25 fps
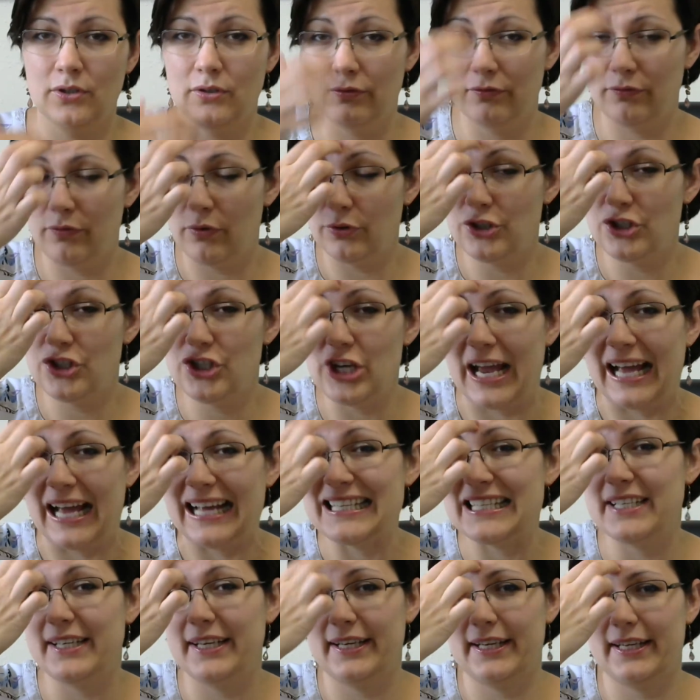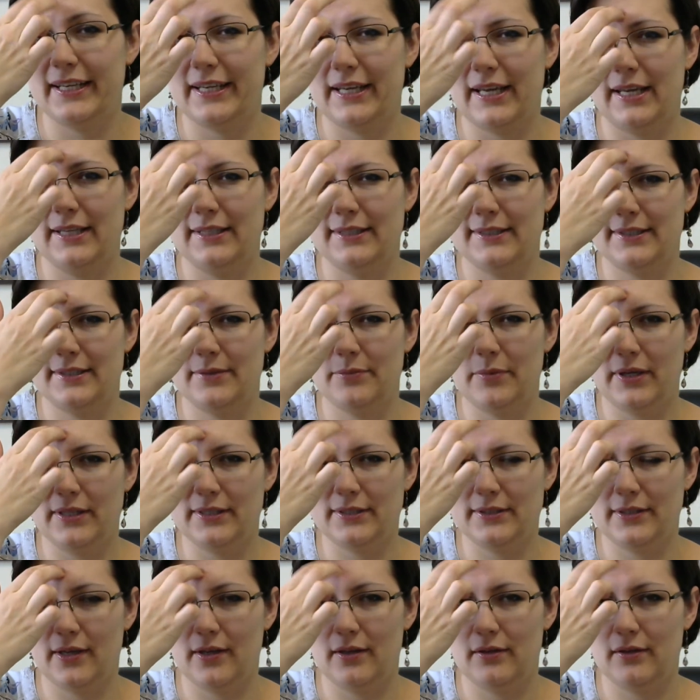for judging it against
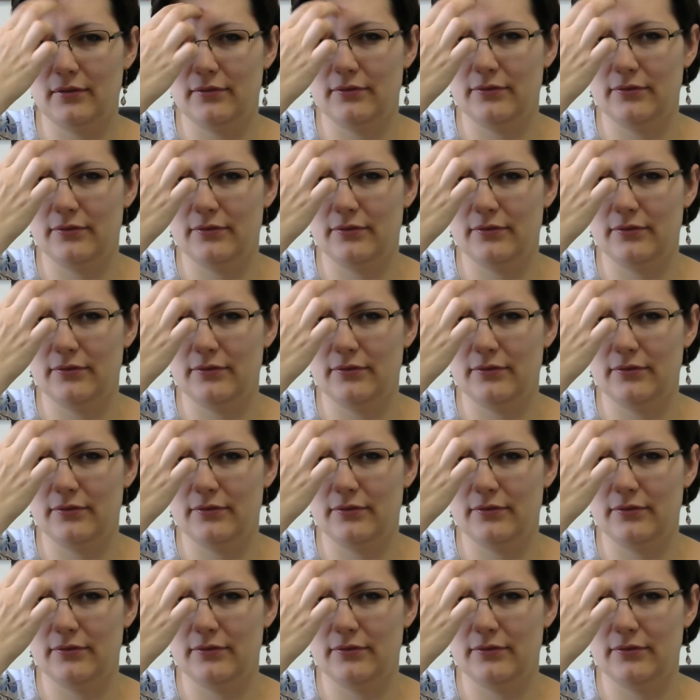myself,